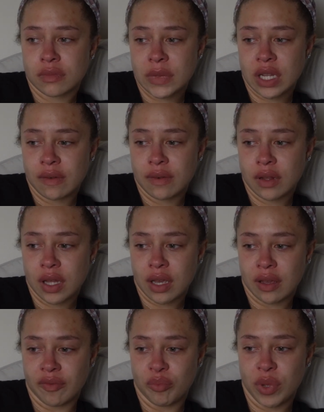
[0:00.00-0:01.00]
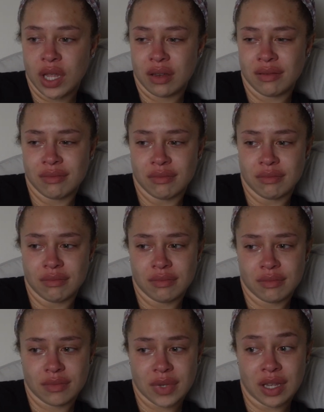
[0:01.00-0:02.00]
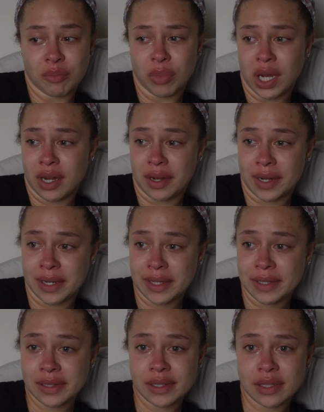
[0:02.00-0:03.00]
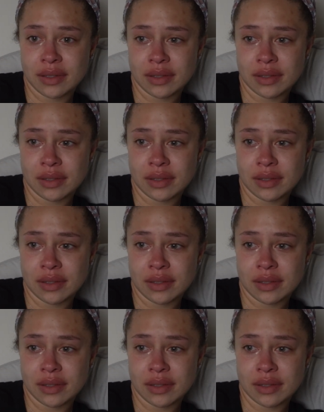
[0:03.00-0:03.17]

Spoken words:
I feel like I've been like behind